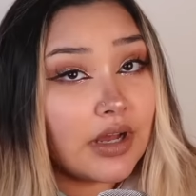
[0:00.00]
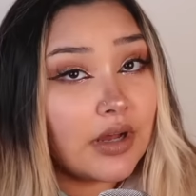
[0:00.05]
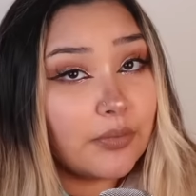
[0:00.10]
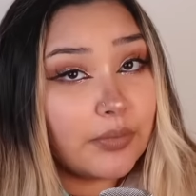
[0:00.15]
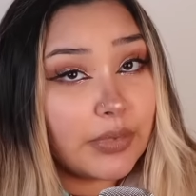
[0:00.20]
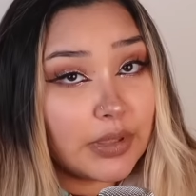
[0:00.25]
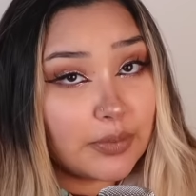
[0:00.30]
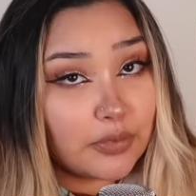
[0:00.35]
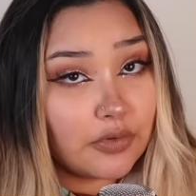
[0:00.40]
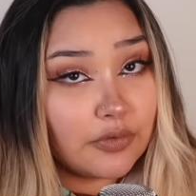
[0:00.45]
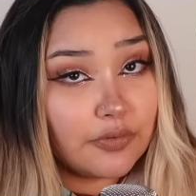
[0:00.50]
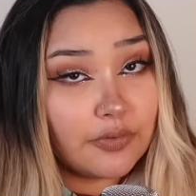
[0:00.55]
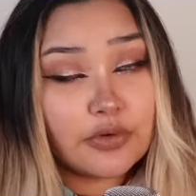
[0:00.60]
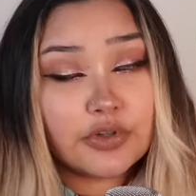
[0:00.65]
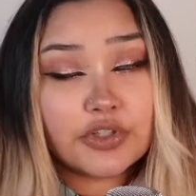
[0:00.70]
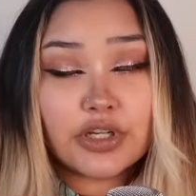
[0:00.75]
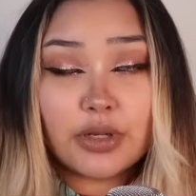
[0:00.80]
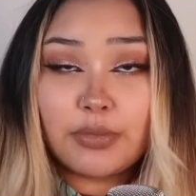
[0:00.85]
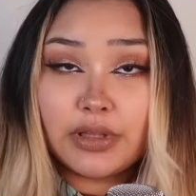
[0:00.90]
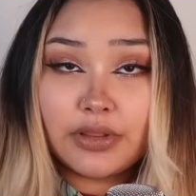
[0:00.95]
um, people
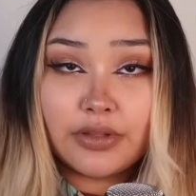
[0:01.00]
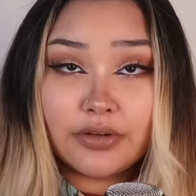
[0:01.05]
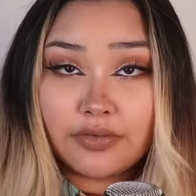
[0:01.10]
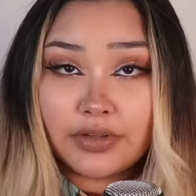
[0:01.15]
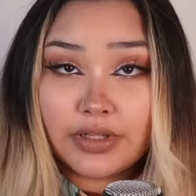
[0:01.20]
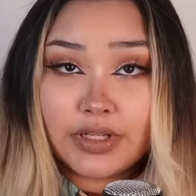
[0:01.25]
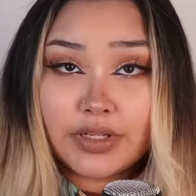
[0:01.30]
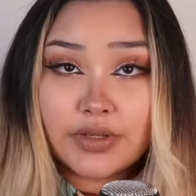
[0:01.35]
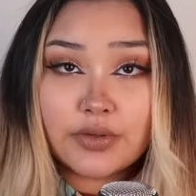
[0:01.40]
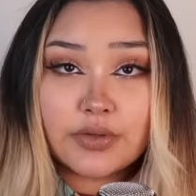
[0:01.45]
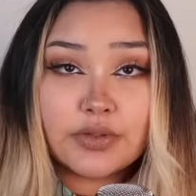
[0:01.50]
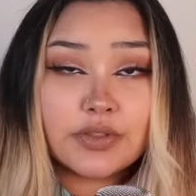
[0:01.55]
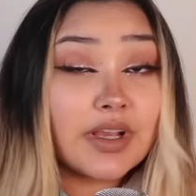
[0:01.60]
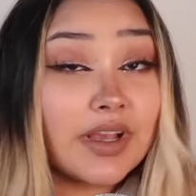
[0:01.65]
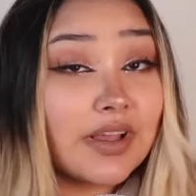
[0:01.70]
photoshopping their videos?